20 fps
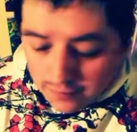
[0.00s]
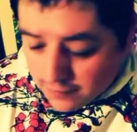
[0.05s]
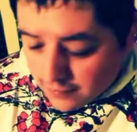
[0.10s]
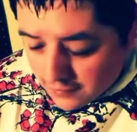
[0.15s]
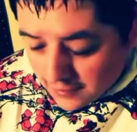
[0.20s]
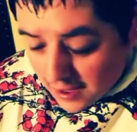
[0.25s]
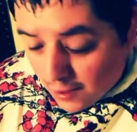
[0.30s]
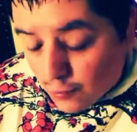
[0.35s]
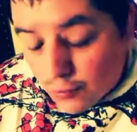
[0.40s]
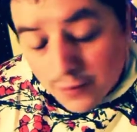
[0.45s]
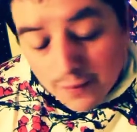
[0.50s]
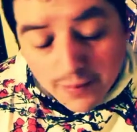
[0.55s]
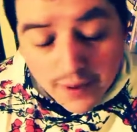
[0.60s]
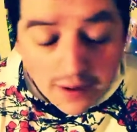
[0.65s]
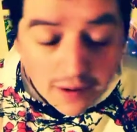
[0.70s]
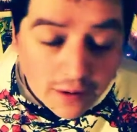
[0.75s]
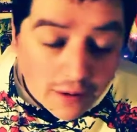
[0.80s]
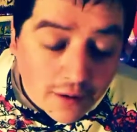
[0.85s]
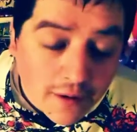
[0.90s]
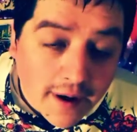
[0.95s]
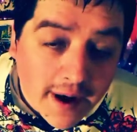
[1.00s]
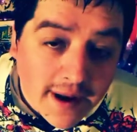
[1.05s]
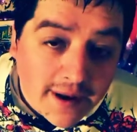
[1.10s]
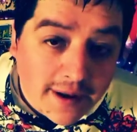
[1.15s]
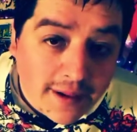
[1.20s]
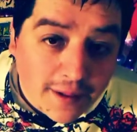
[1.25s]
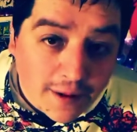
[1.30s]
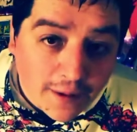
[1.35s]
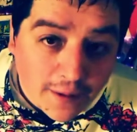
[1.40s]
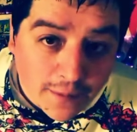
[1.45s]
That would be a little crazy,
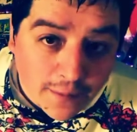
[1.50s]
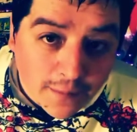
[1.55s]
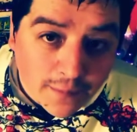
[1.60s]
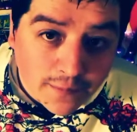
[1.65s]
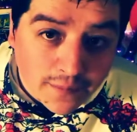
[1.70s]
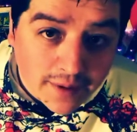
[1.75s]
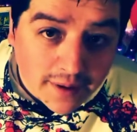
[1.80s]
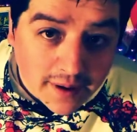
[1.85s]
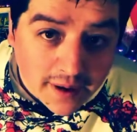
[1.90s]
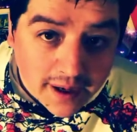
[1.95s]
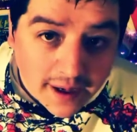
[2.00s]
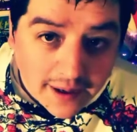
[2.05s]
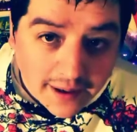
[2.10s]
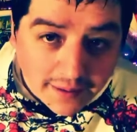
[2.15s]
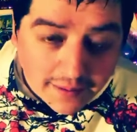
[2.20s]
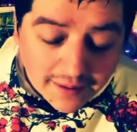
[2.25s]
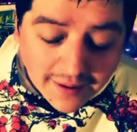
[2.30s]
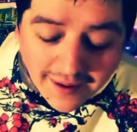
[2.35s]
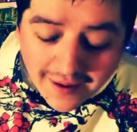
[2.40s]
though, seeing